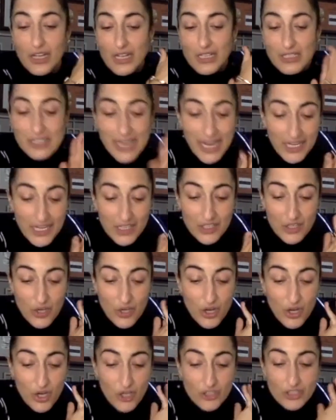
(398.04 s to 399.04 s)
Tank
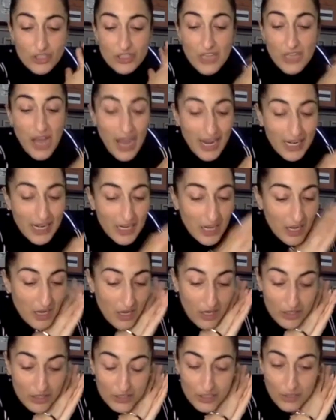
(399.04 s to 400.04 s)
God,
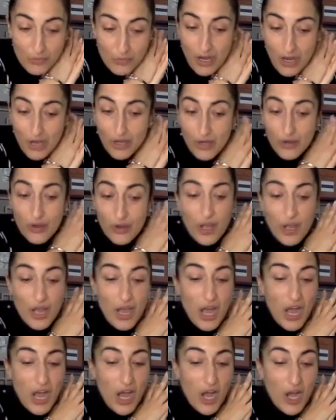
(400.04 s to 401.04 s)
Tyler, you are,
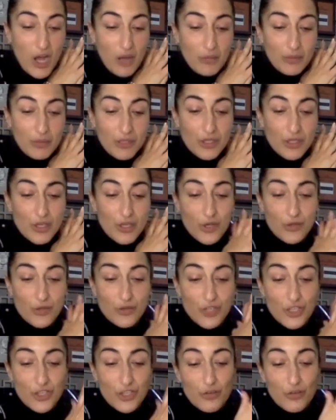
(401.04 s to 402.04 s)
you know,
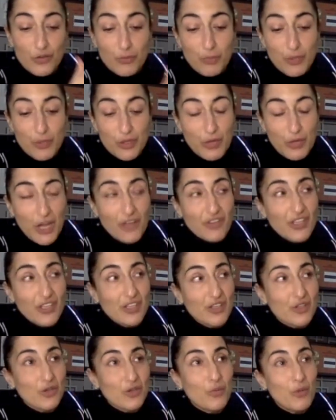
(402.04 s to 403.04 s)
but I think
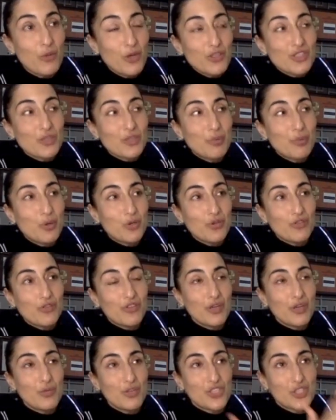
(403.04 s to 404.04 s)
the most important
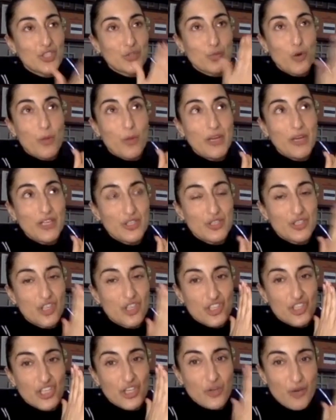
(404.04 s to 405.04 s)
thing, which is what makes you such
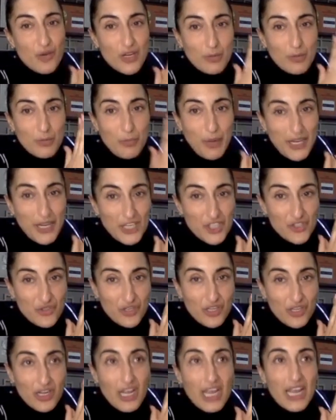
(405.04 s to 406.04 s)
an incredible
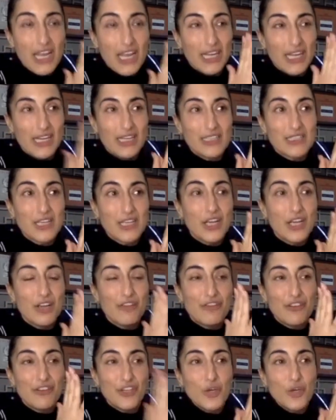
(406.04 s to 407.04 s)
patron, is
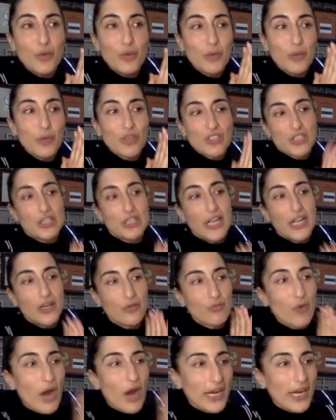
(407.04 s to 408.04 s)
for you, it wasn't like,
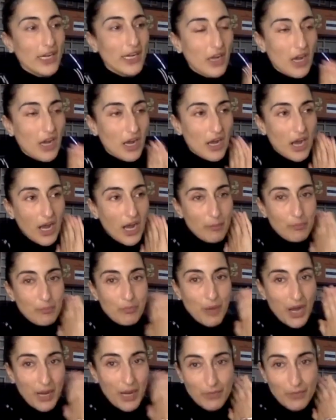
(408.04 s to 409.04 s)
right,
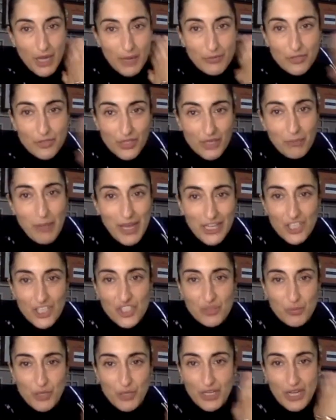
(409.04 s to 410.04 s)
I'm doing
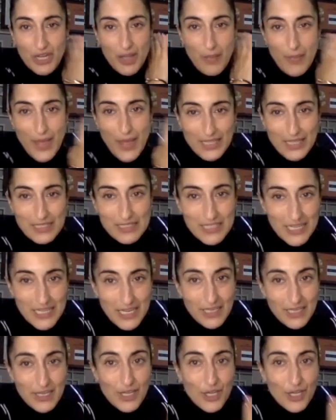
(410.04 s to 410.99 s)
management and that's it.